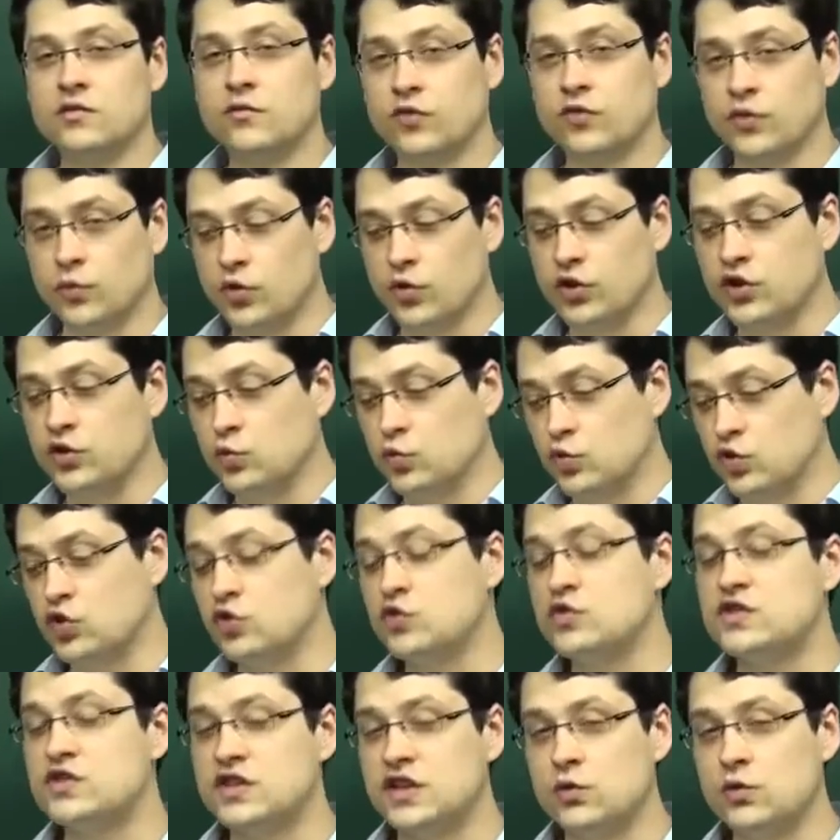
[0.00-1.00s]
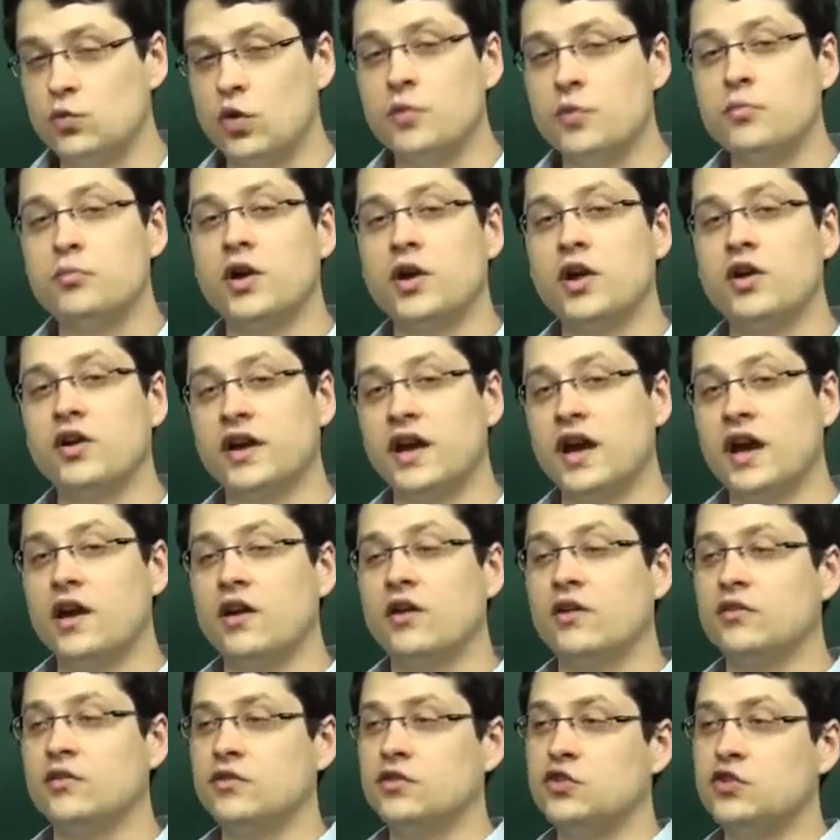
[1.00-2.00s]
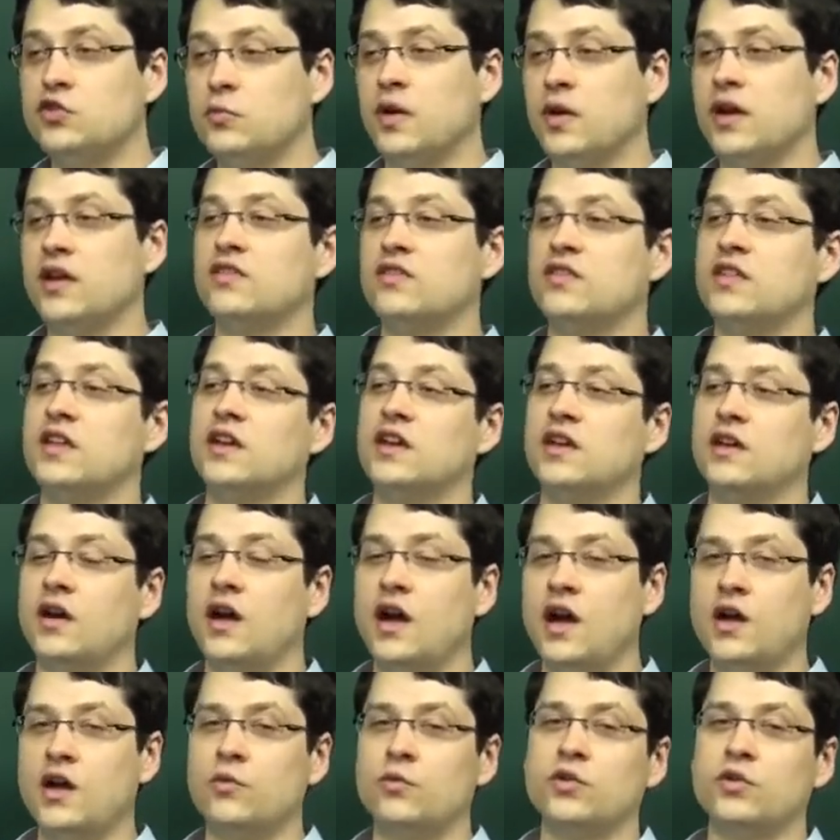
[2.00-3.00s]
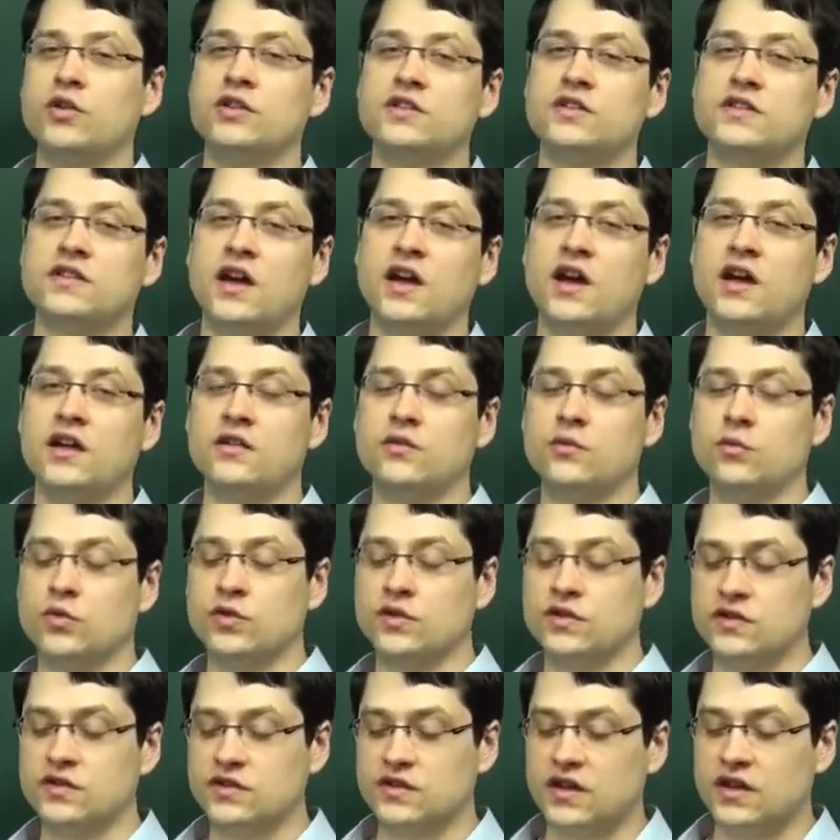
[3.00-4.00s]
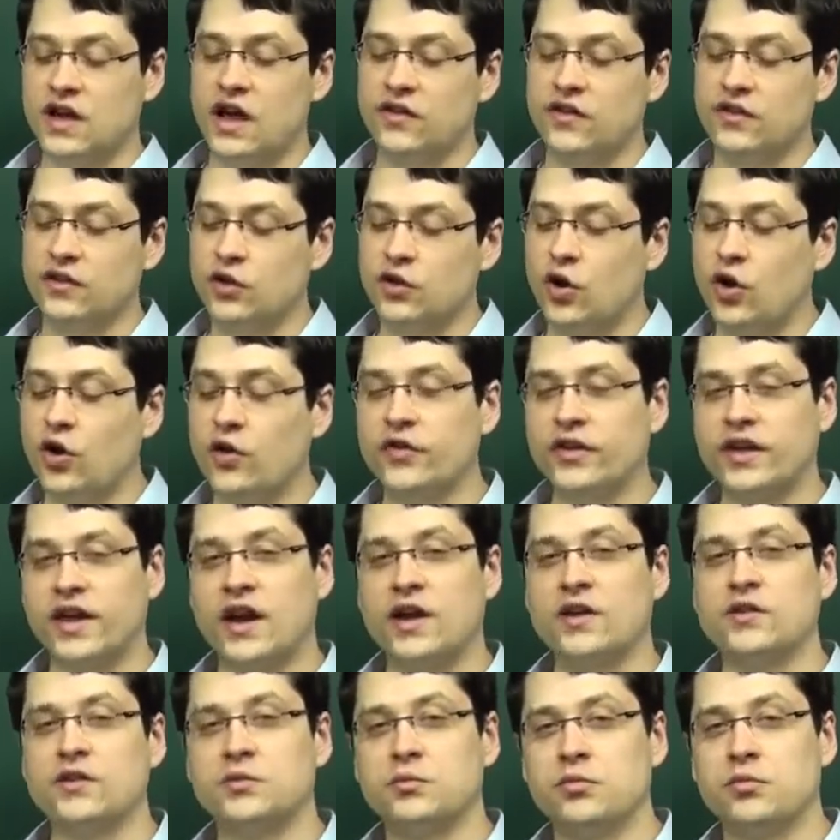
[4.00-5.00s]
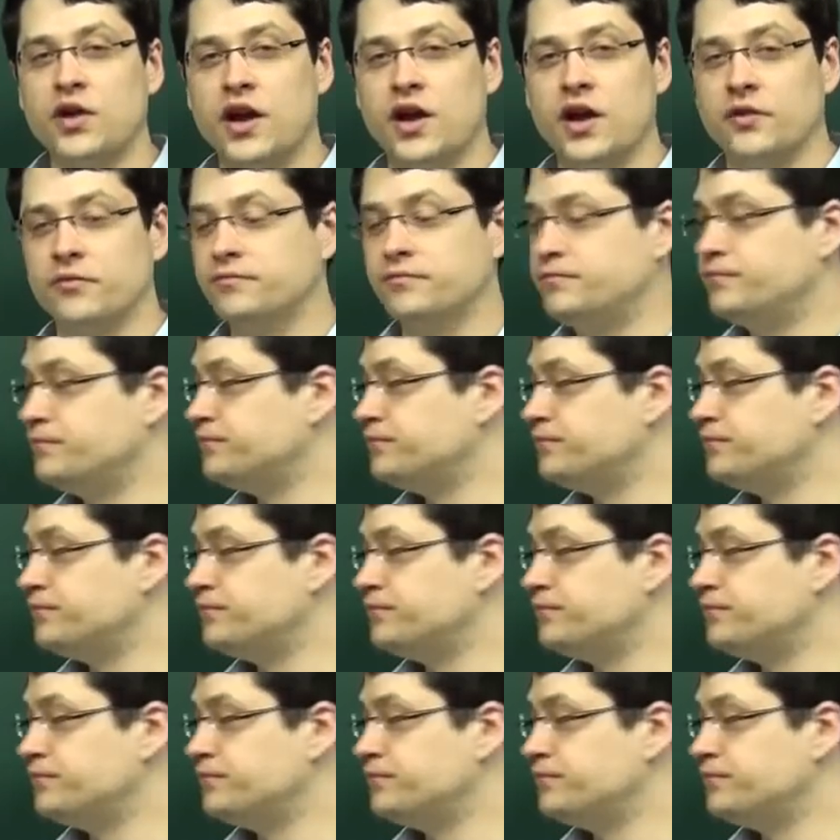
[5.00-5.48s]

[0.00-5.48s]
from what you see one brown cow, you might think, we're in Scotland, all the cows are brown.